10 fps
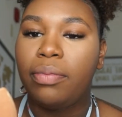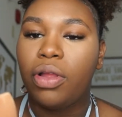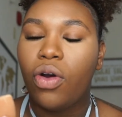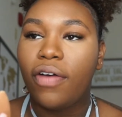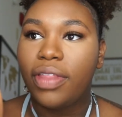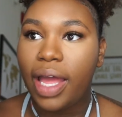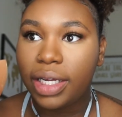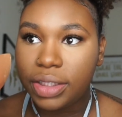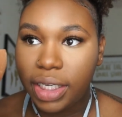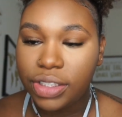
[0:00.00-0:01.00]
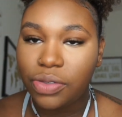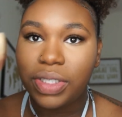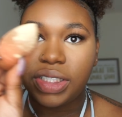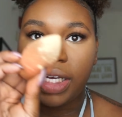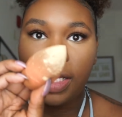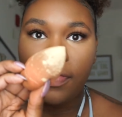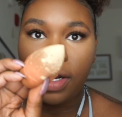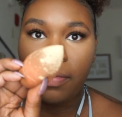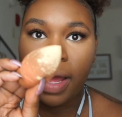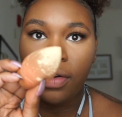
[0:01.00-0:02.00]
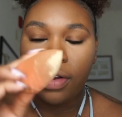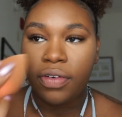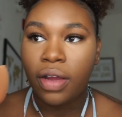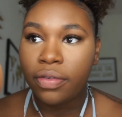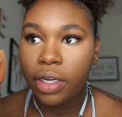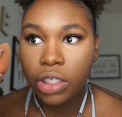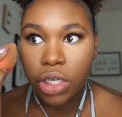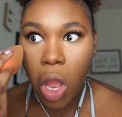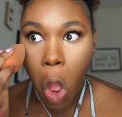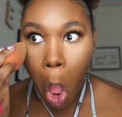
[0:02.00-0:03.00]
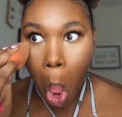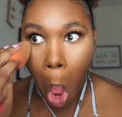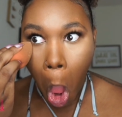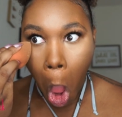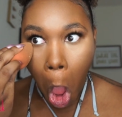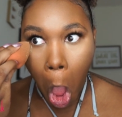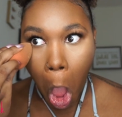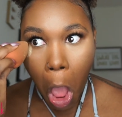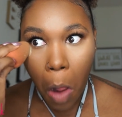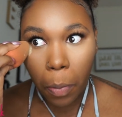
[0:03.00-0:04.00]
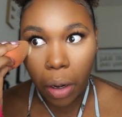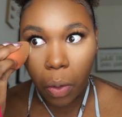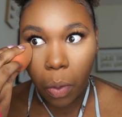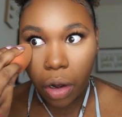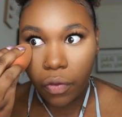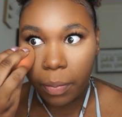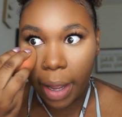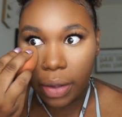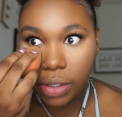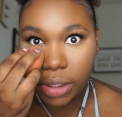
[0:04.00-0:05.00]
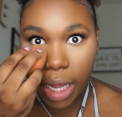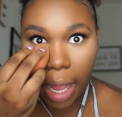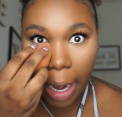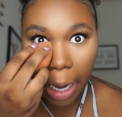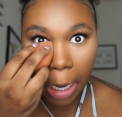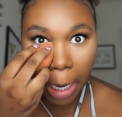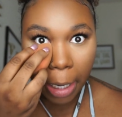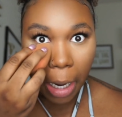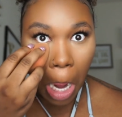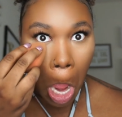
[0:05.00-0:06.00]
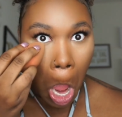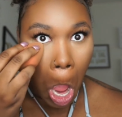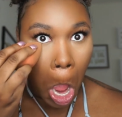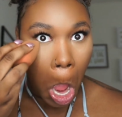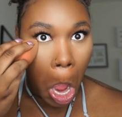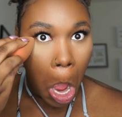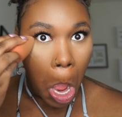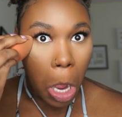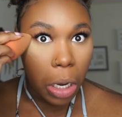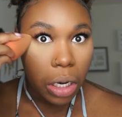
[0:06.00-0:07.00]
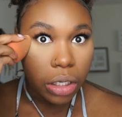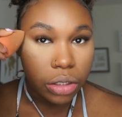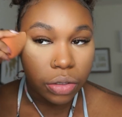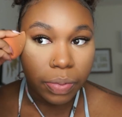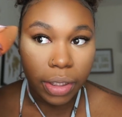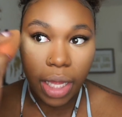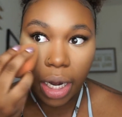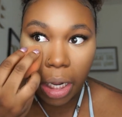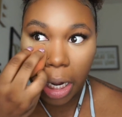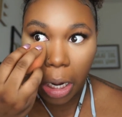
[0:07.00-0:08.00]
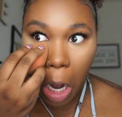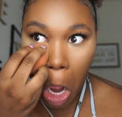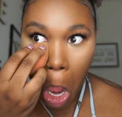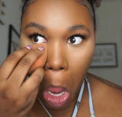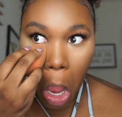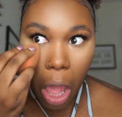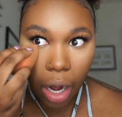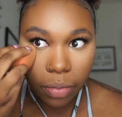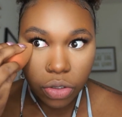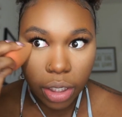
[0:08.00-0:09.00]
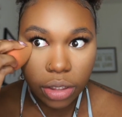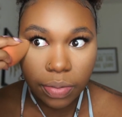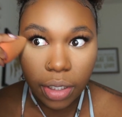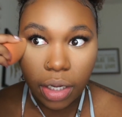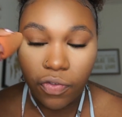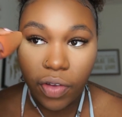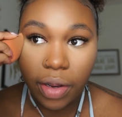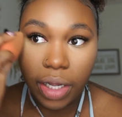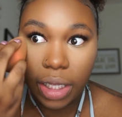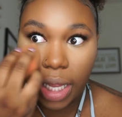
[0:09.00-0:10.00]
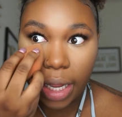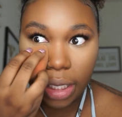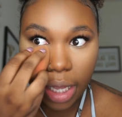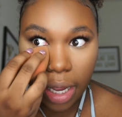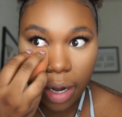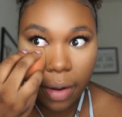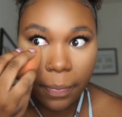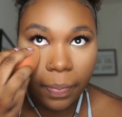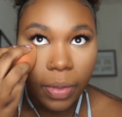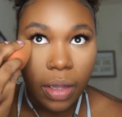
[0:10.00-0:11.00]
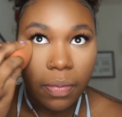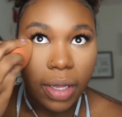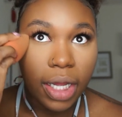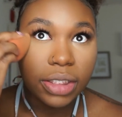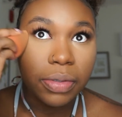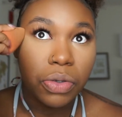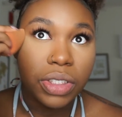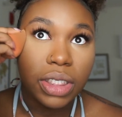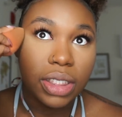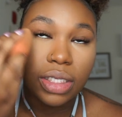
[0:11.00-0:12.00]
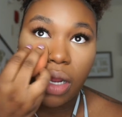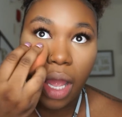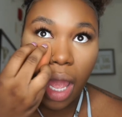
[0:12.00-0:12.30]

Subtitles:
and blow off the excess so it's the even amount of coverage. And I'm going to work from outside in to put that in. And I'm trying to put a very light layer because I'm going to